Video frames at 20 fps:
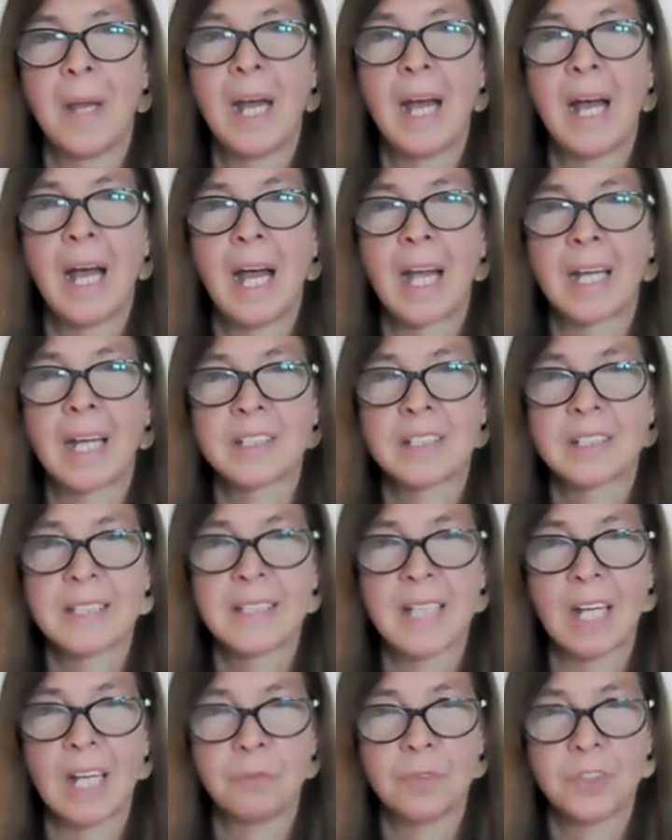act
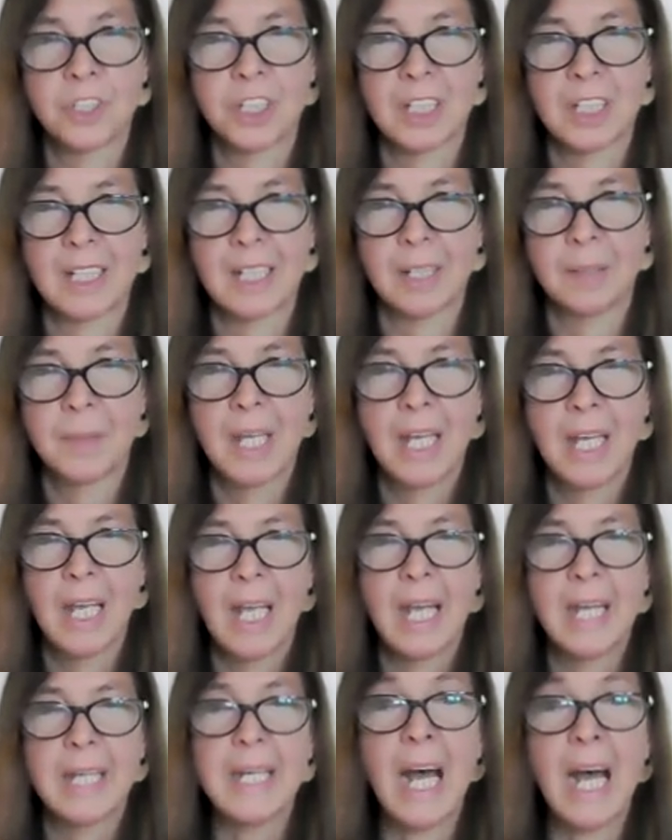selfishly.
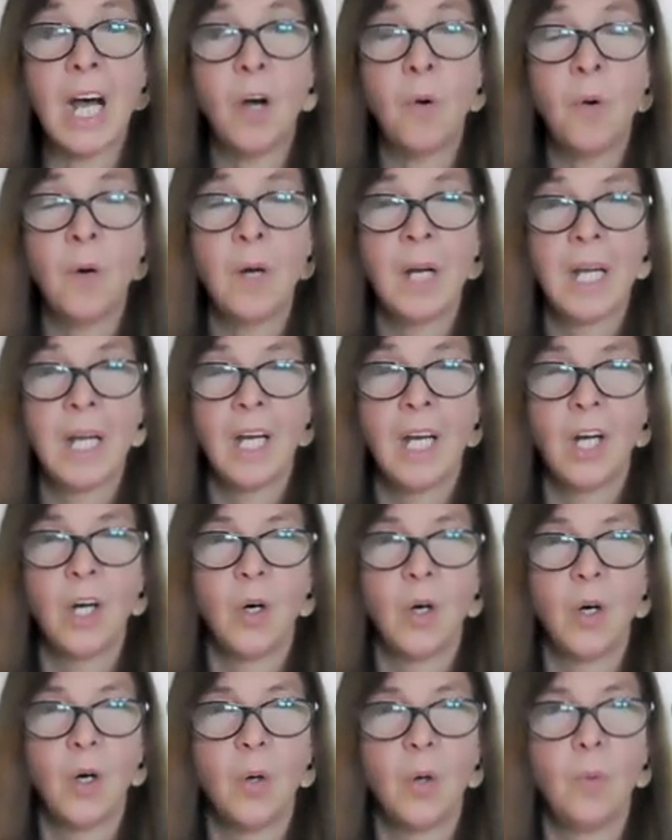Now,
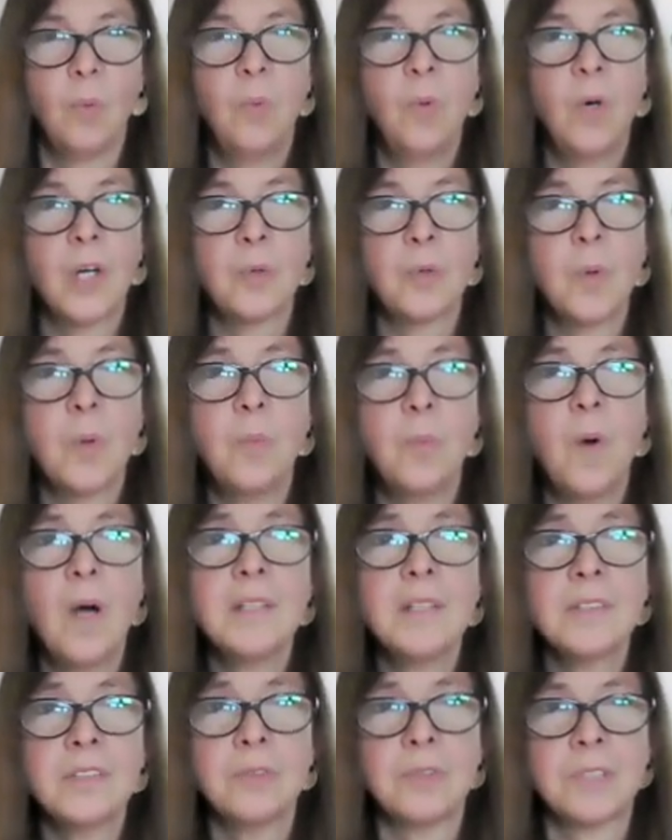what we
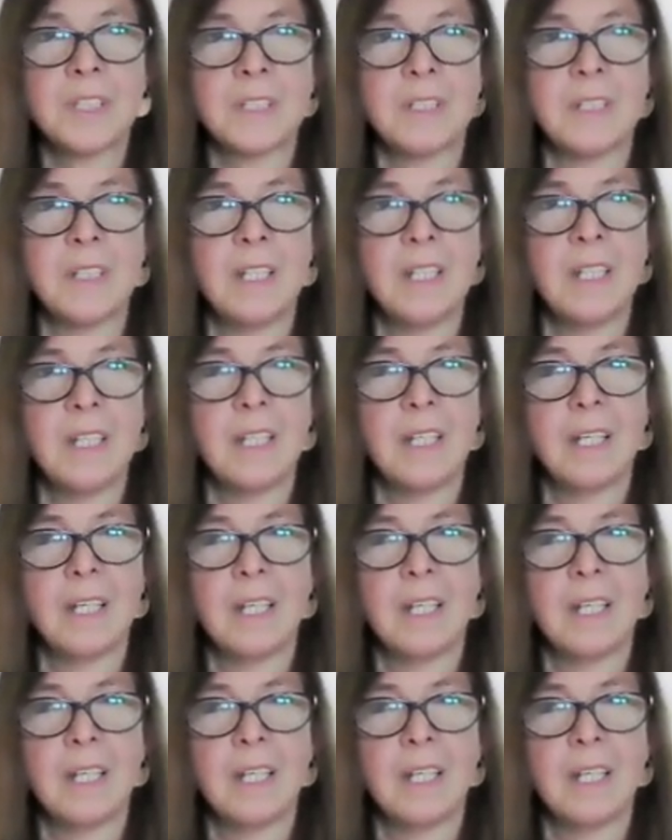want to see